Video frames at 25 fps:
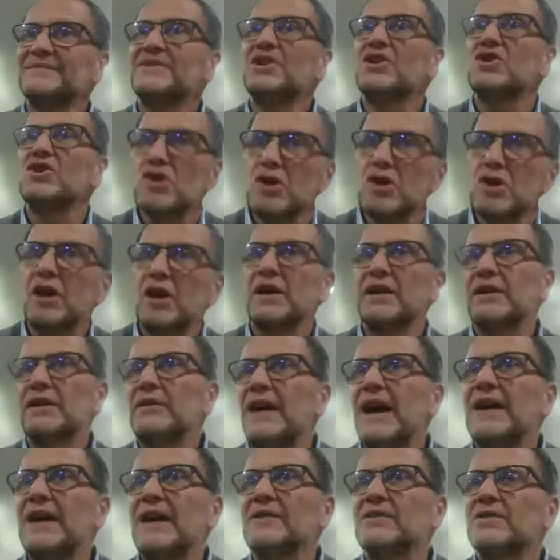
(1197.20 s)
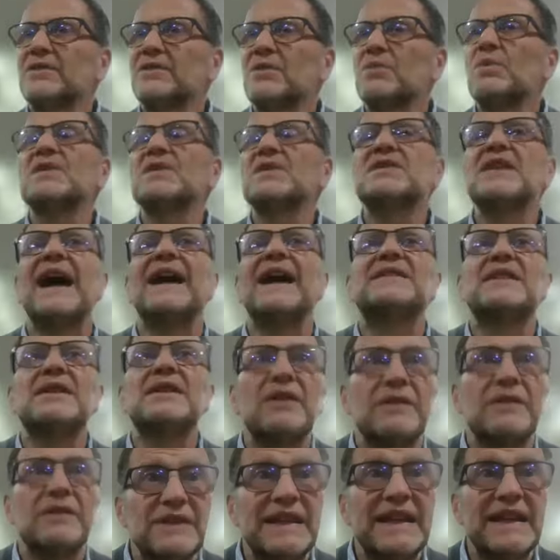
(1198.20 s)
You're shopping around. What's the
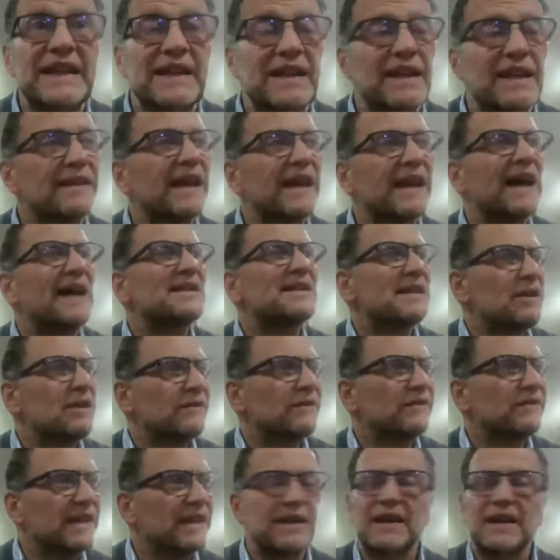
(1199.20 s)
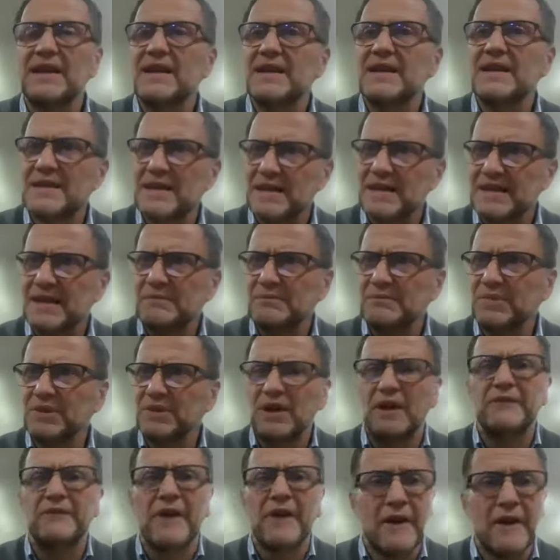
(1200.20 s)
idea of leaning? The idea of leaning is the
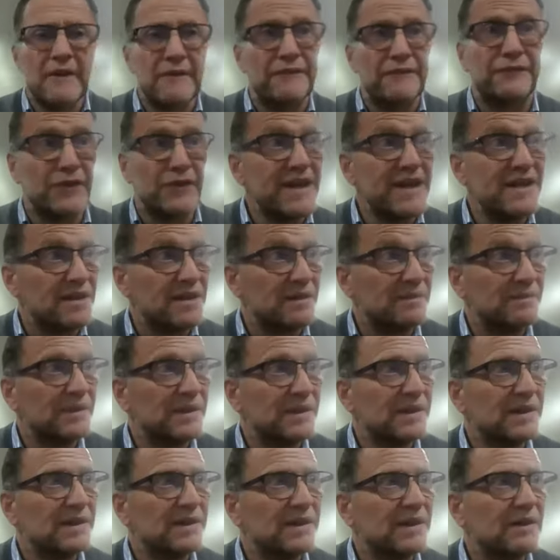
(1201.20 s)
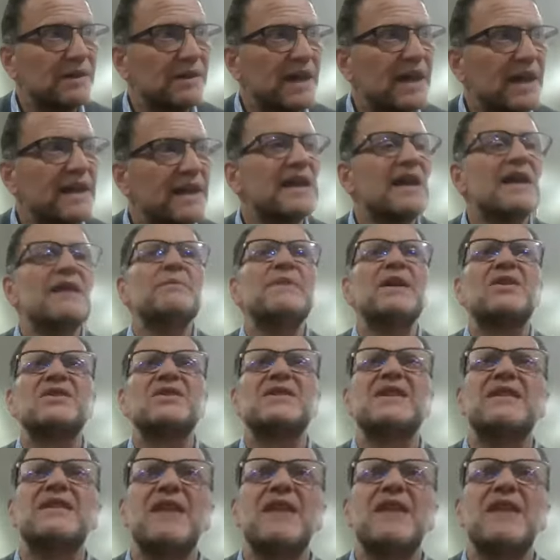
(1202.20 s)
symbol of freedom. Okay, because